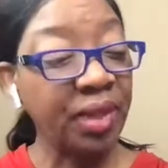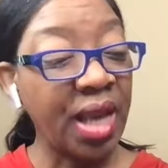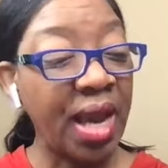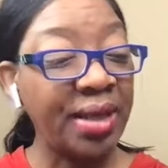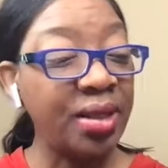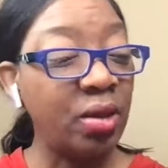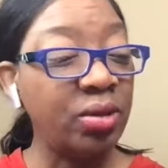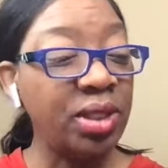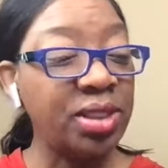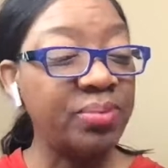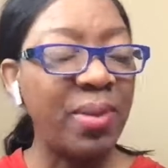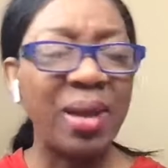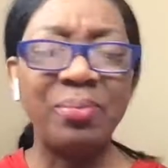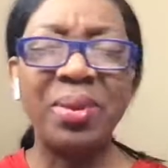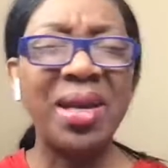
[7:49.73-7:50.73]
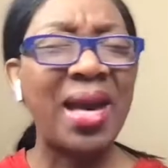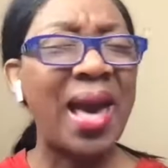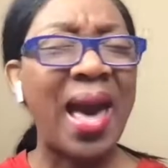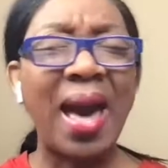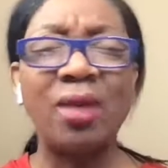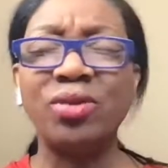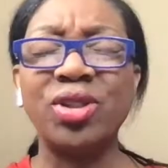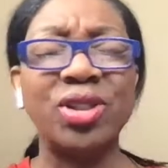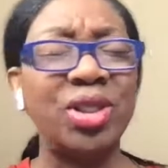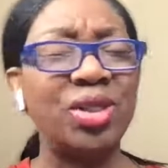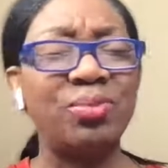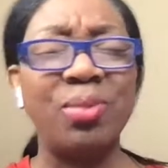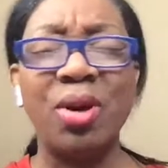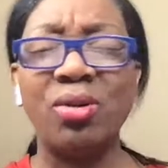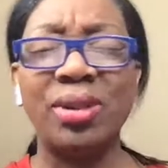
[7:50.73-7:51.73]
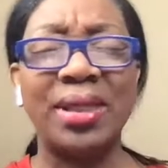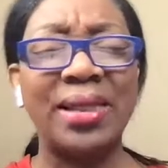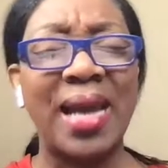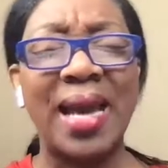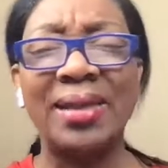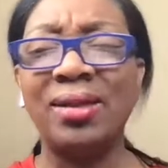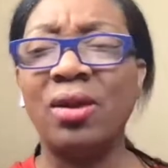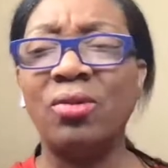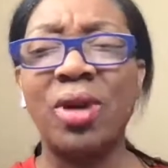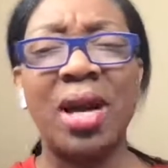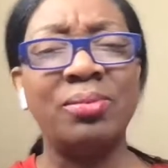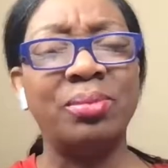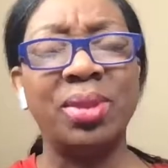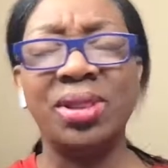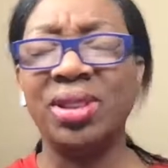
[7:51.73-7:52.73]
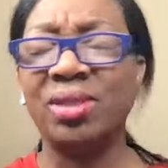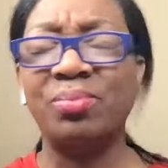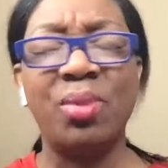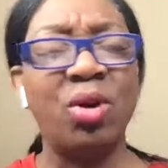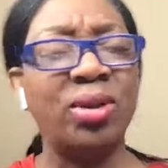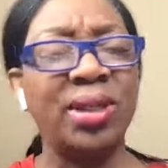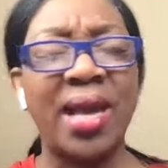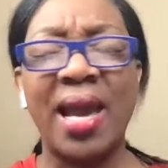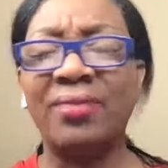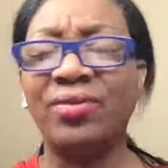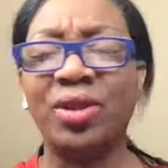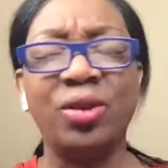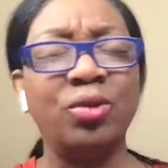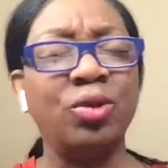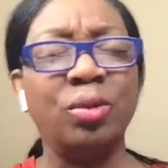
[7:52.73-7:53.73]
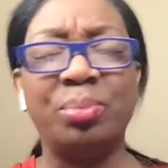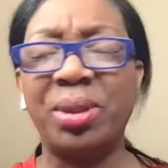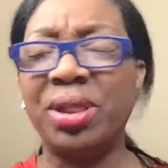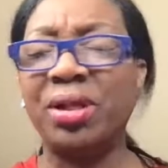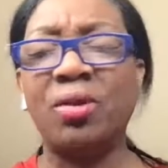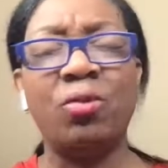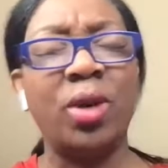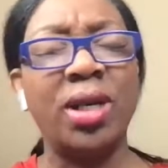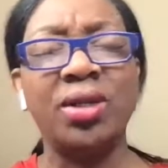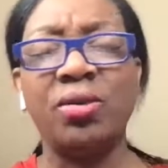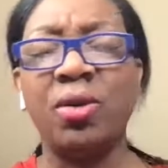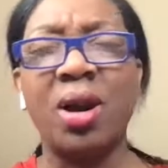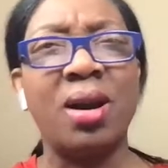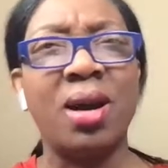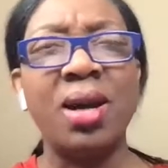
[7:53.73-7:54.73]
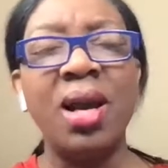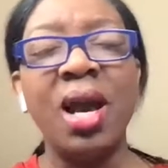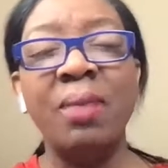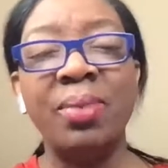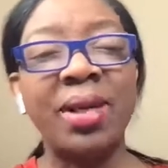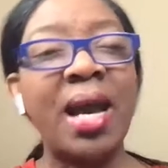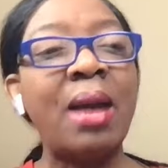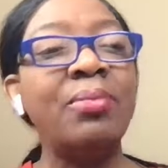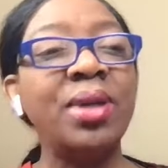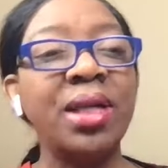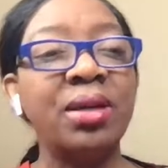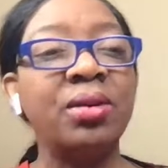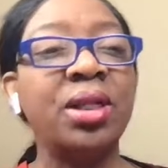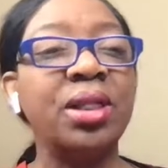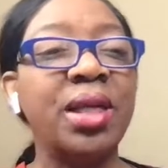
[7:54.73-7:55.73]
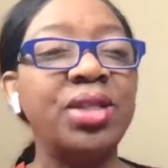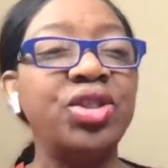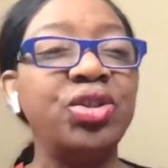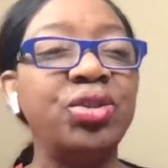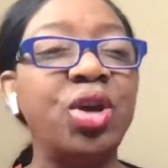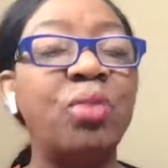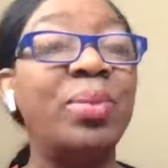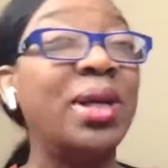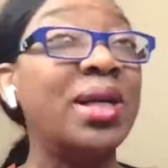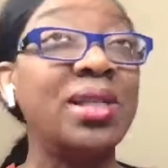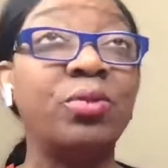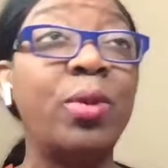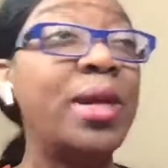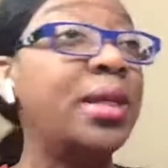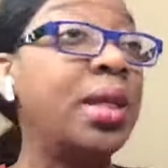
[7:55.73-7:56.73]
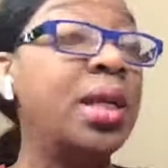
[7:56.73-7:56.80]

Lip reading: I know this may be an ouch this morning. I know I'm on this morning, afternoon, depending on where you are, but I'm here to let you know, because